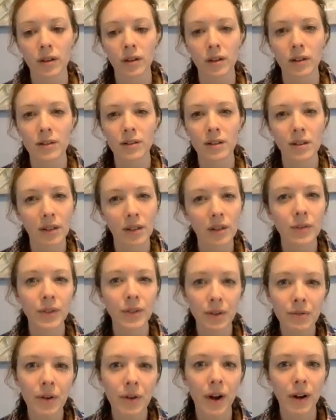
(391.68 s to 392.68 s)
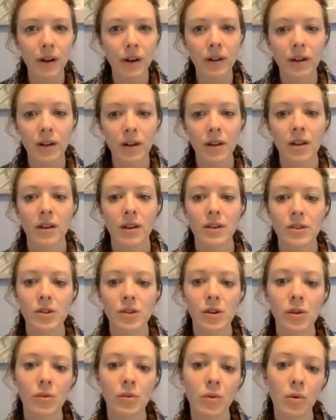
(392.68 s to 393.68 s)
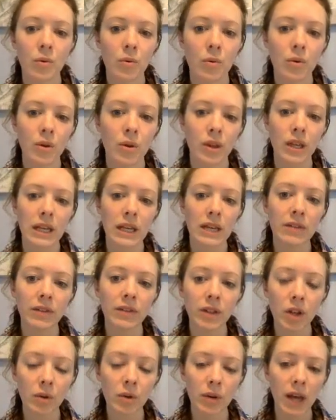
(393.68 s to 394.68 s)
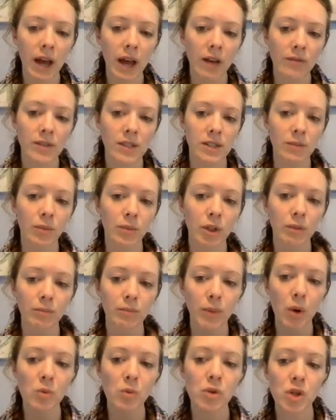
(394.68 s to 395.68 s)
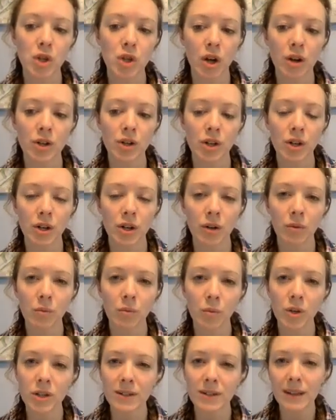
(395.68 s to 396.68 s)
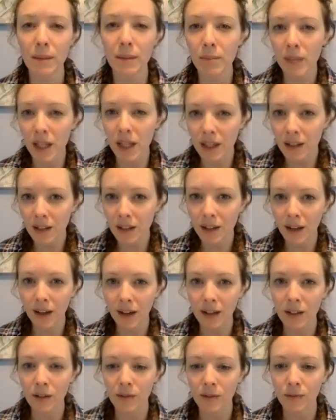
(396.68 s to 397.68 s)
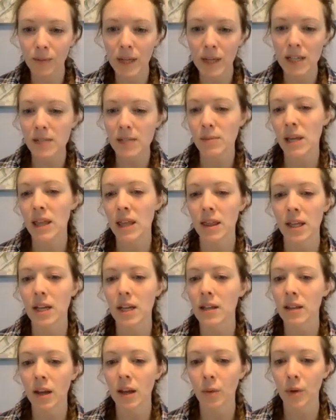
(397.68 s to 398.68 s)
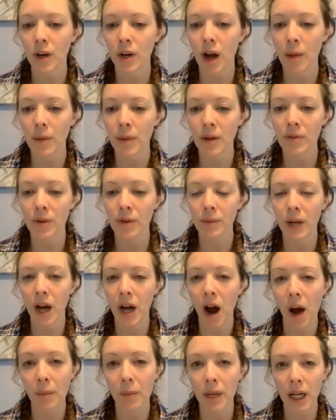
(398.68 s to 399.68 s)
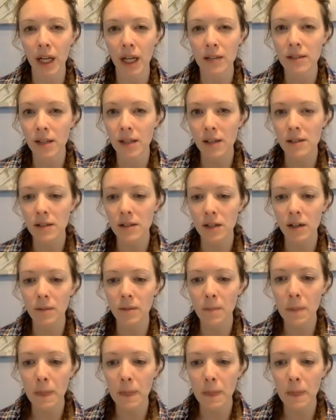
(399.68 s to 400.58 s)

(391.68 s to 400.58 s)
It's a little different. So even though we have similar bone structure, which to me kind of makes me think that we're coming from a common ancestor,